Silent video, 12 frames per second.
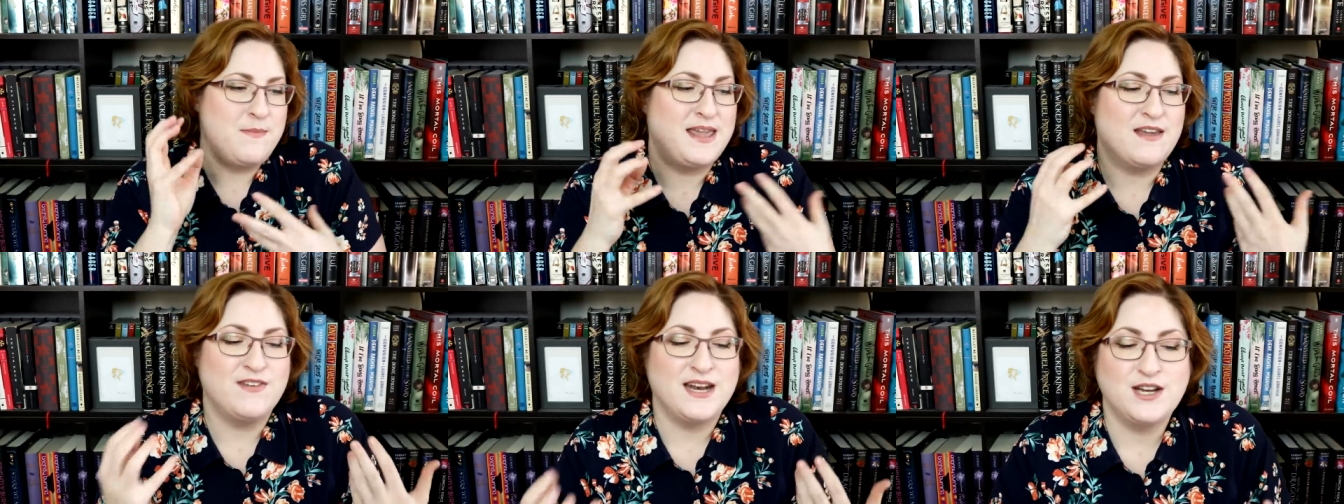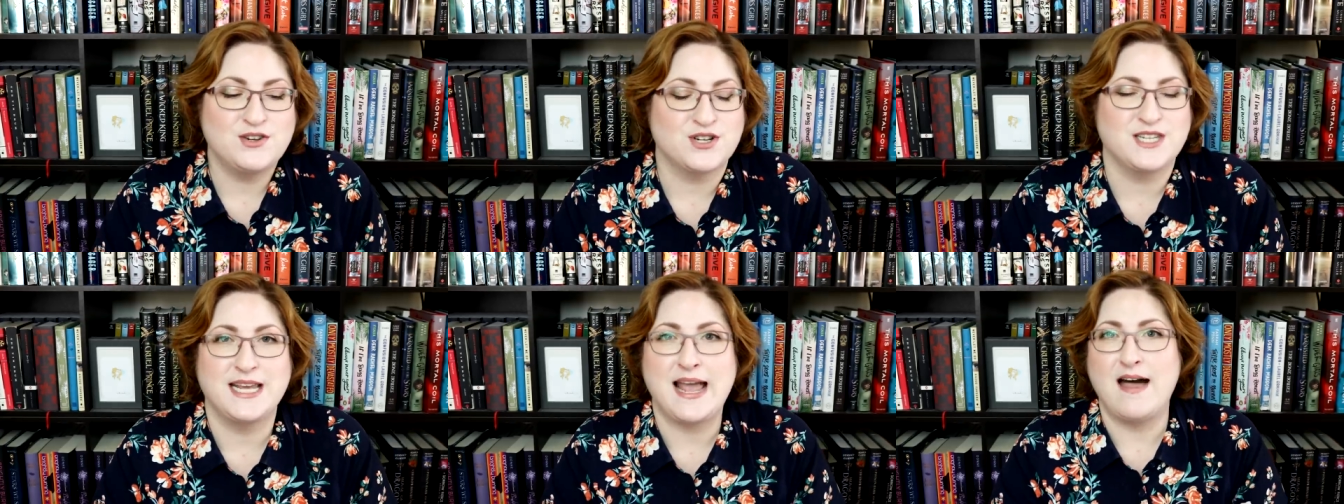give an
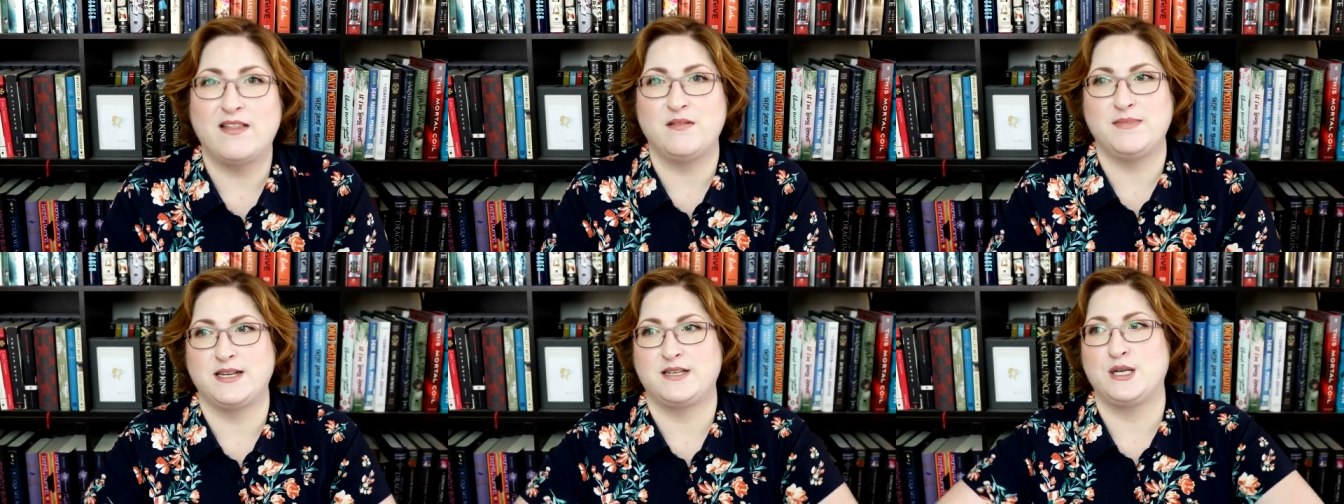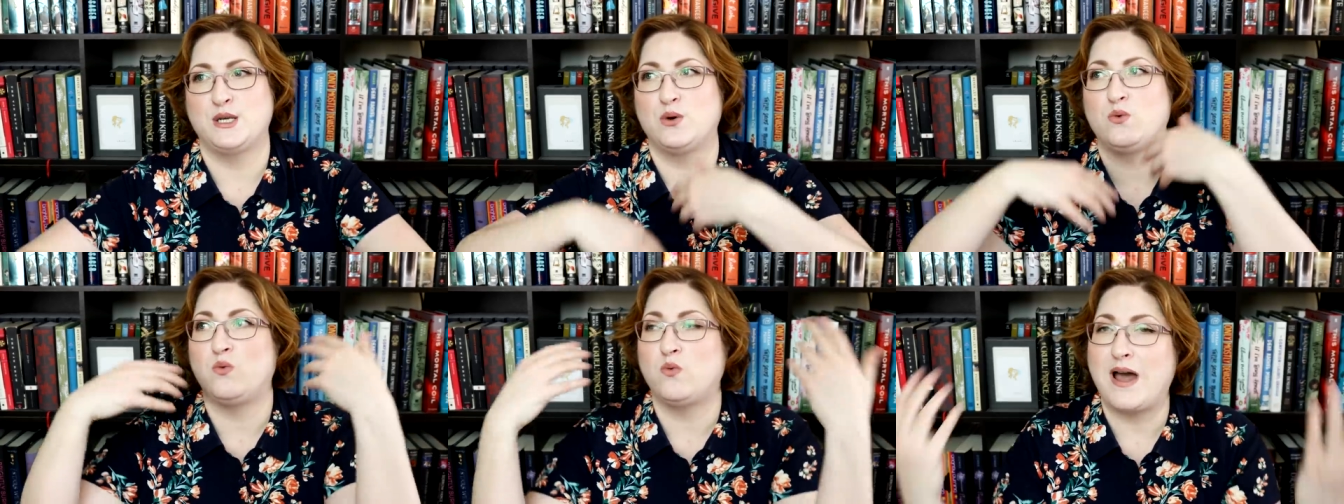interesting element to
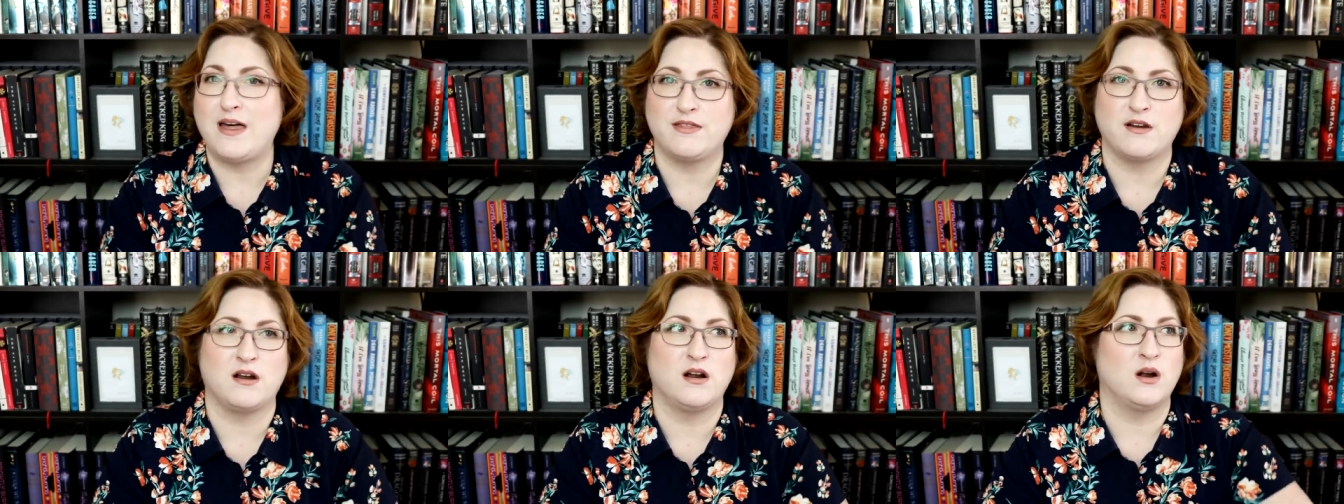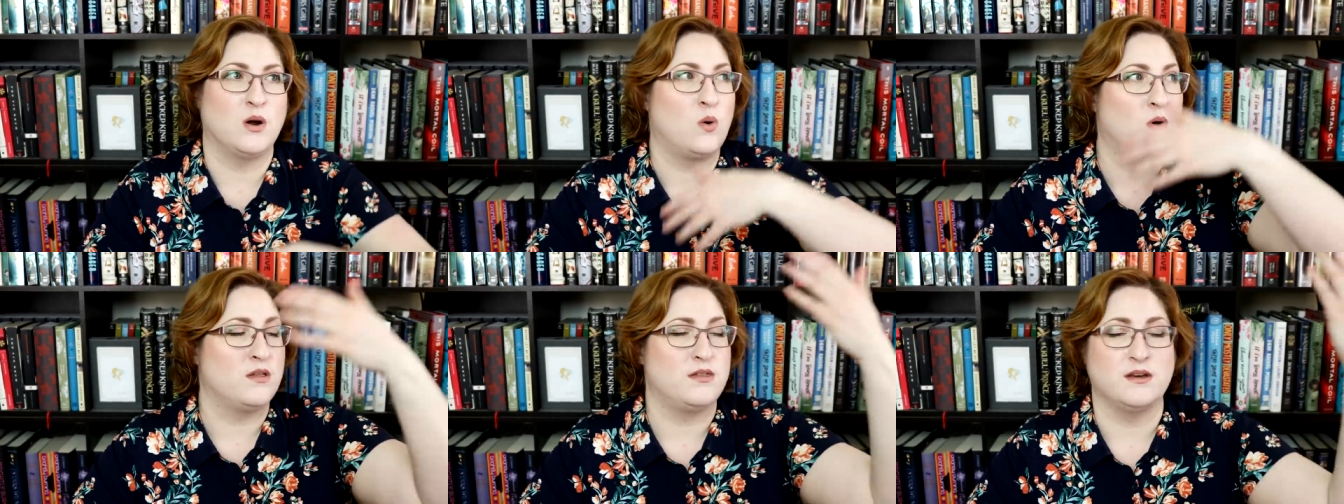the weather
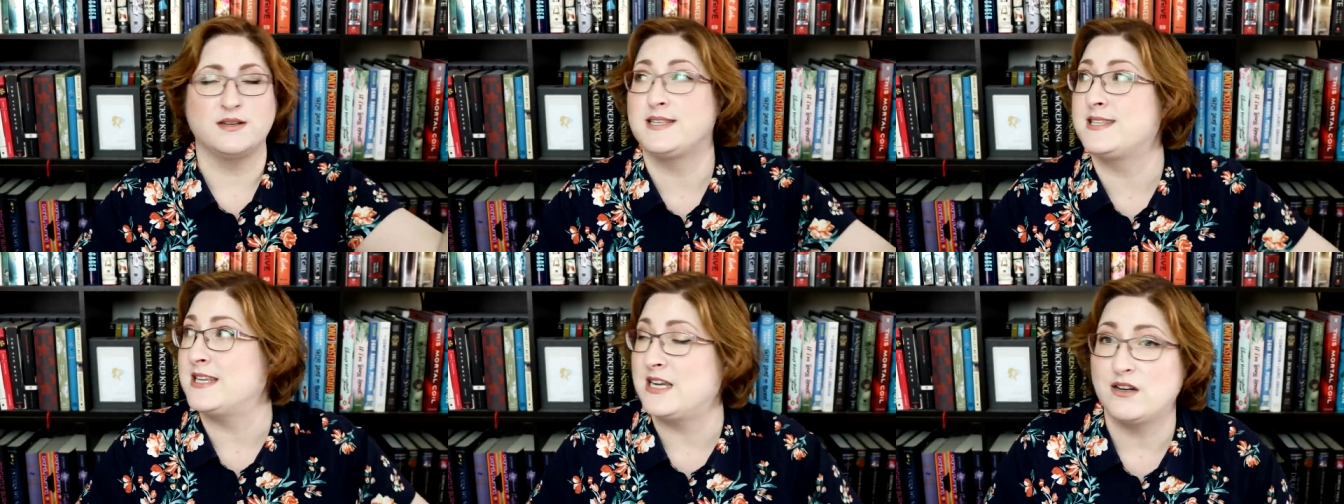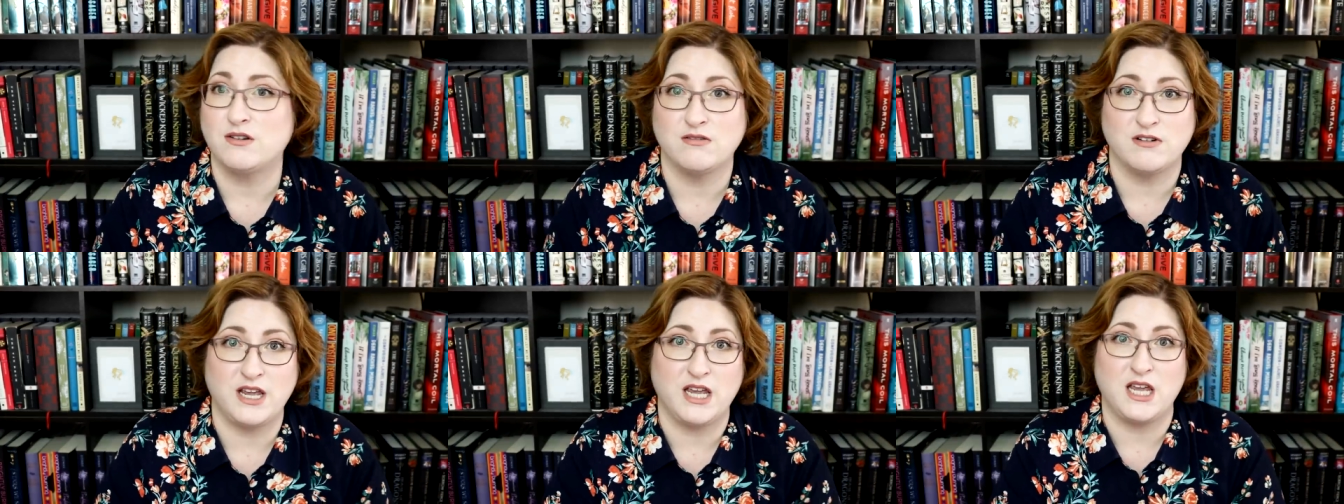or the
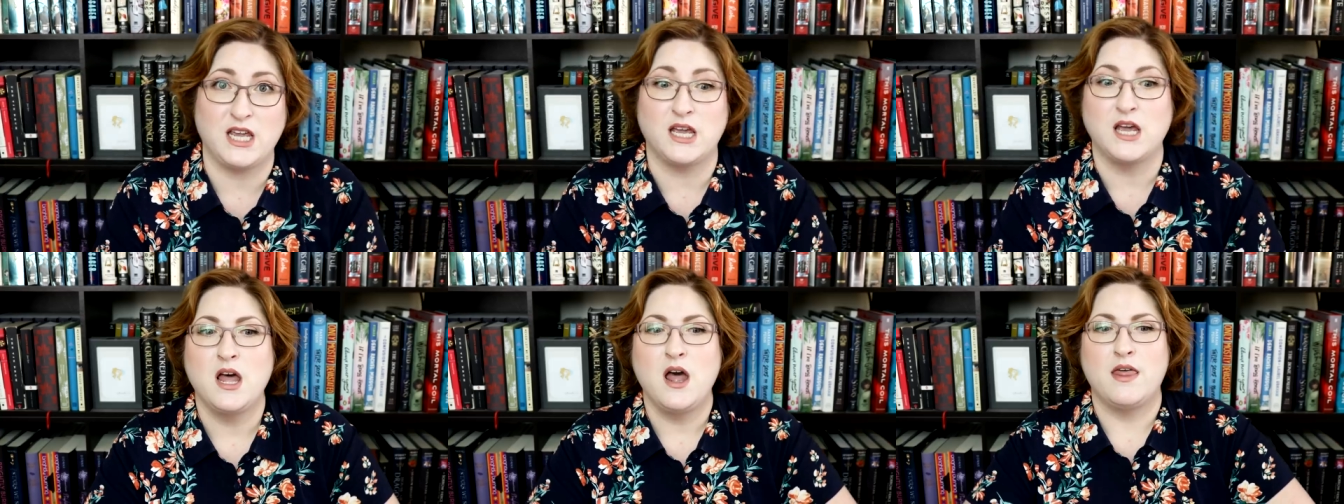scenery,